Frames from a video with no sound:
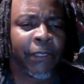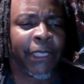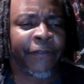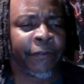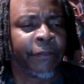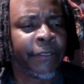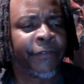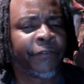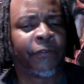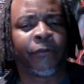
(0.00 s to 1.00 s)
As a
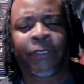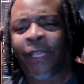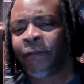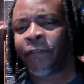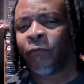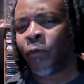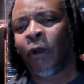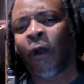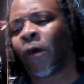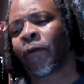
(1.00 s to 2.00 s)
listener, and like I said,
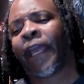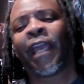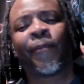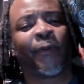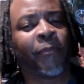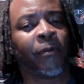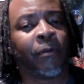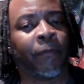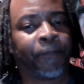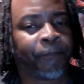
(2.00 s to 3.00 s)
we're all
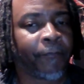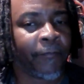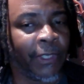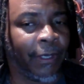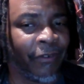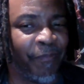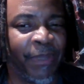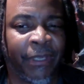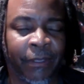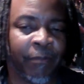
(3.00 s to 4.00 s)
capable of
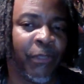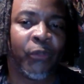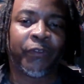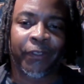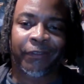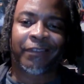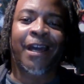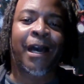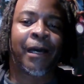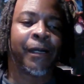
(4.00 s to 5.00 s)
being music
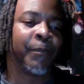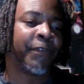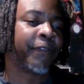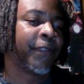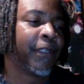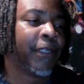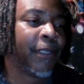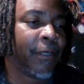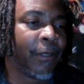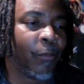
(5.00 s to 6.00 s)
snobs,
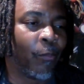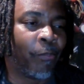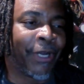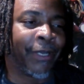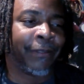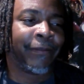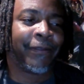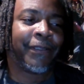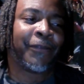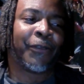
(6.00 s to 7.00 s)
but
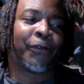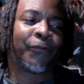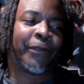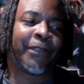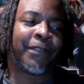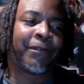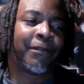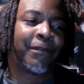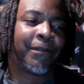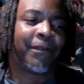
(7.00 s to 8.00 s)
when
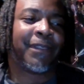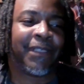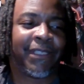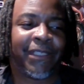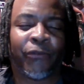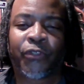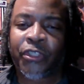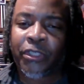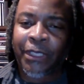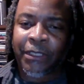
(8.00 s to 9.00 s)
you
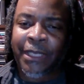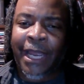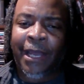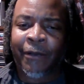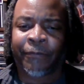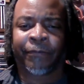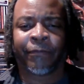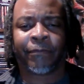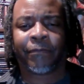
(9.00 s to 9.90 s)
shut down